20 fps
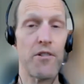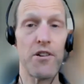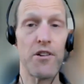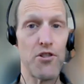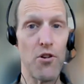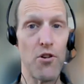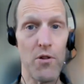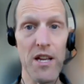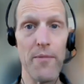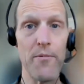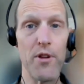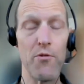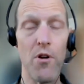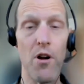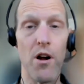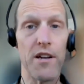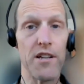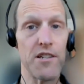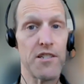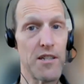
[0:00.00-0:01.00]
Don't get me
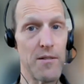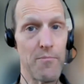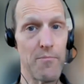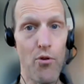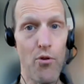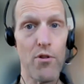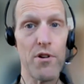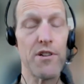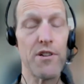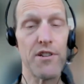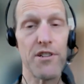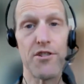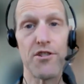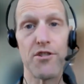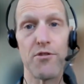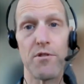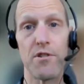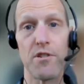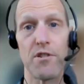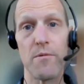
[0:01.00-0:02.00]
wrong, it's an important
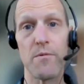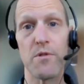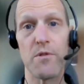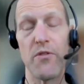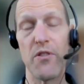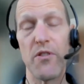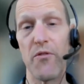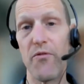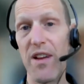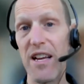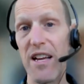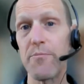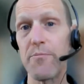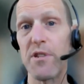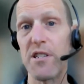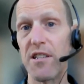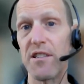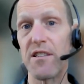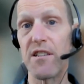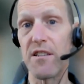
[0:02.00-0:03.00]
issue in terms of
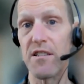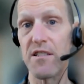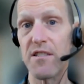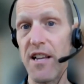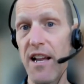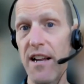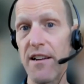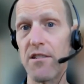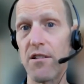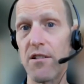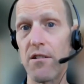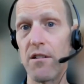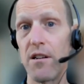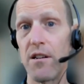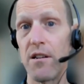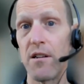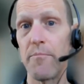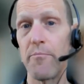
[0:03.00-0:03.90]
investment in this sector